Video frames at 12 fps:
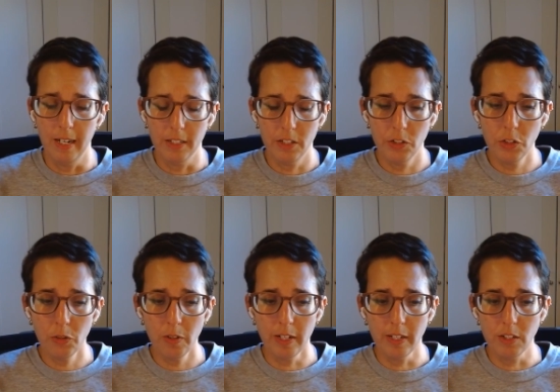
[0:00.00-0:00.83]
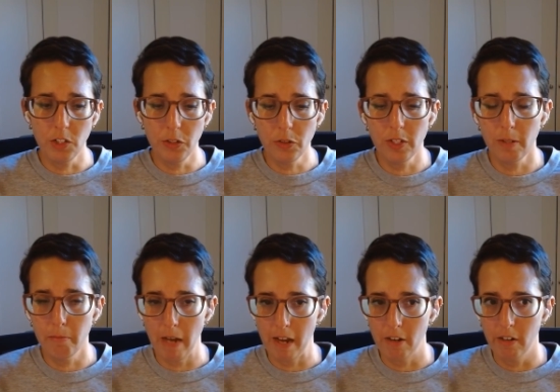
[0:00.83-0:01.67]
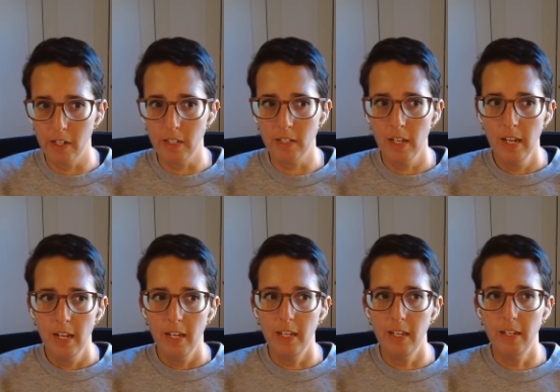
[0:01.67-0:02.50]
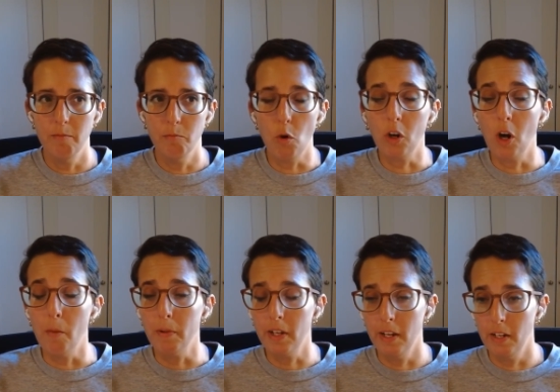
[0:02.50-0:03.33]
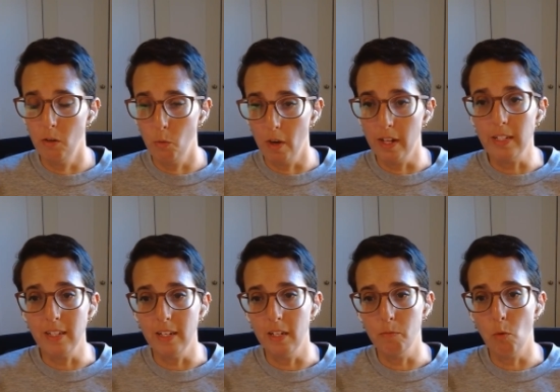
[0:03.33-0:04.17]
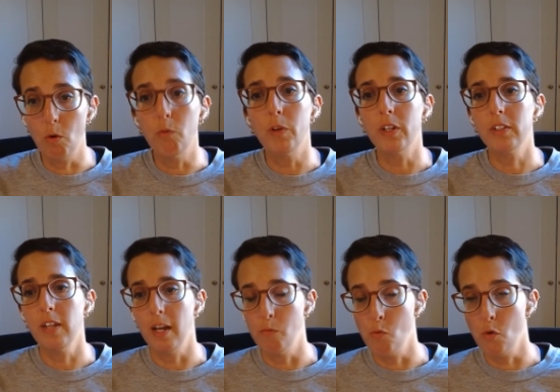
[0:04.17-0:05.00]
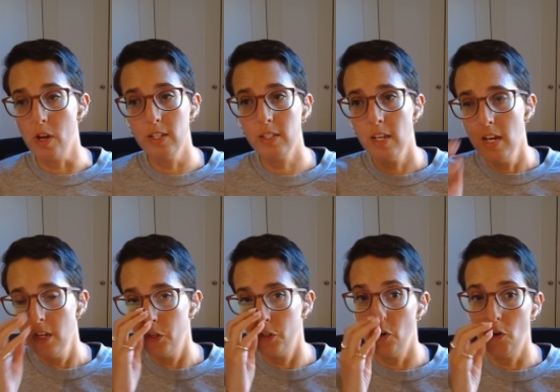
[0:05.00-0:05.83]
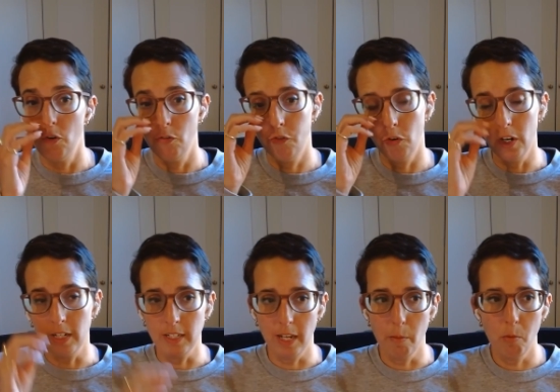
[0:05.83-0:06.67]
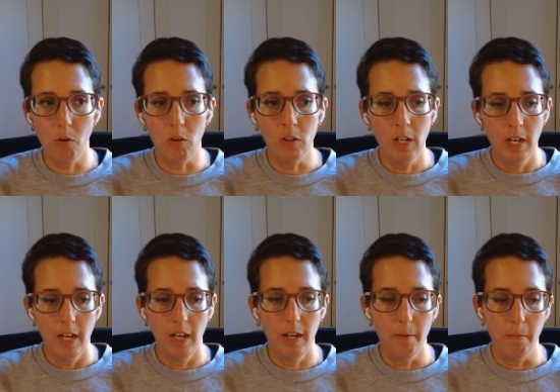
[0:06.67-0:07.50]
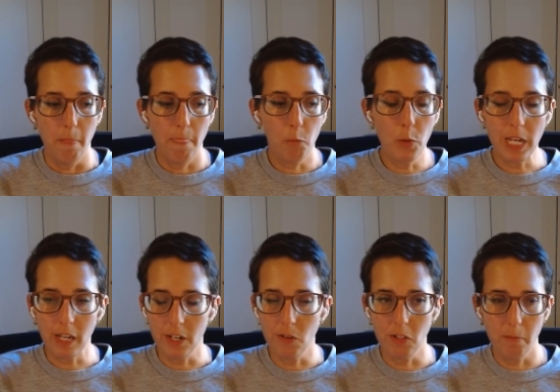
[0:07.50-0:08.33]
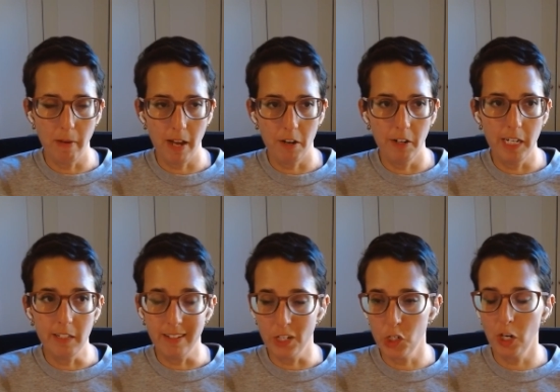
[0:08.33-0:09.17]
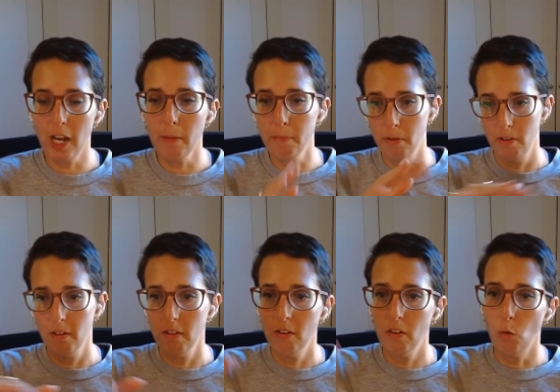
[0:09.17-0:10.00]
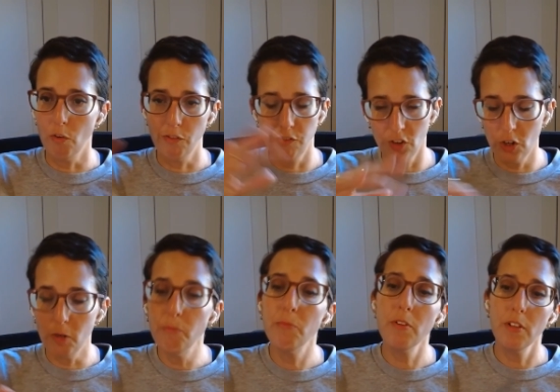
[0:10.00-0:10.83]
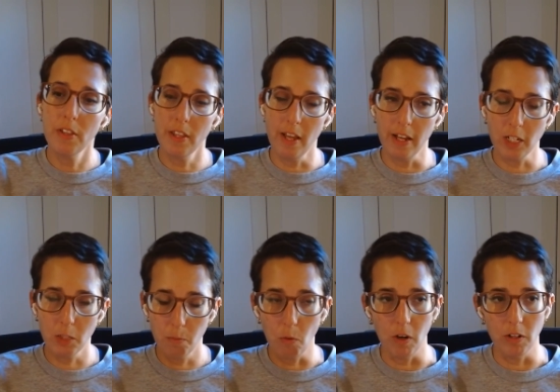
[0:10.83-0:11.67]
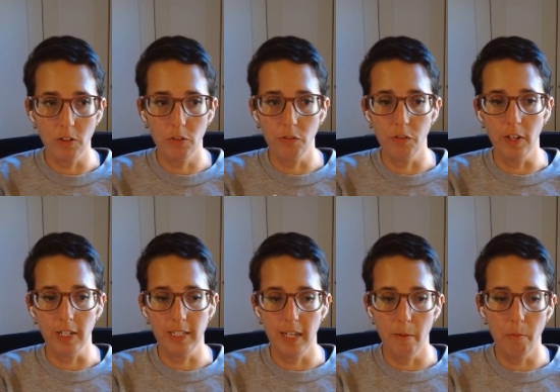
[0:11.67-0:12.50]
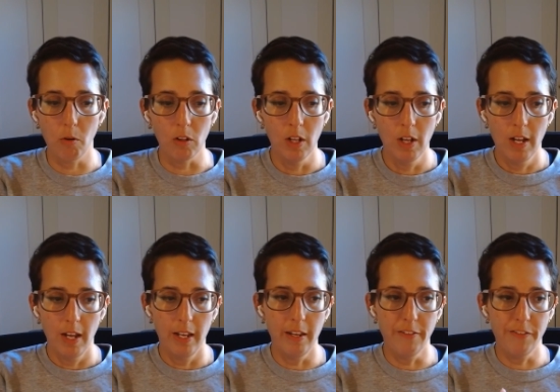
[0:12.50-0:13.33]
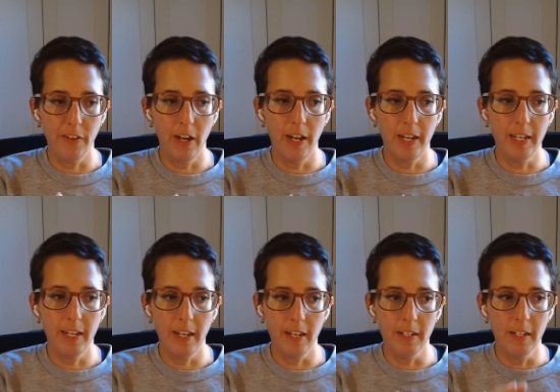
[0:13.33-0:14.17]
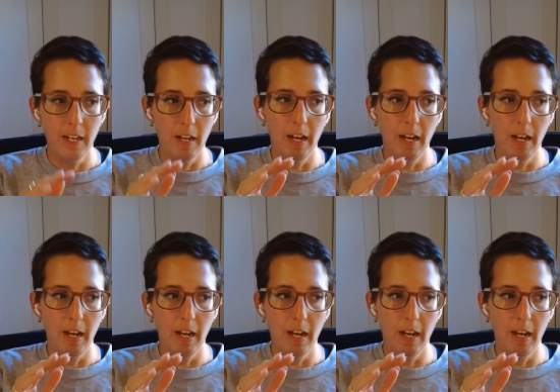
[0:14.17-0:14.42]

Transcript: to doing is using batteries in more complicated ways and in more real-time ways. So, for example, we can use a battery to shape or firm the export. So, for example, if I can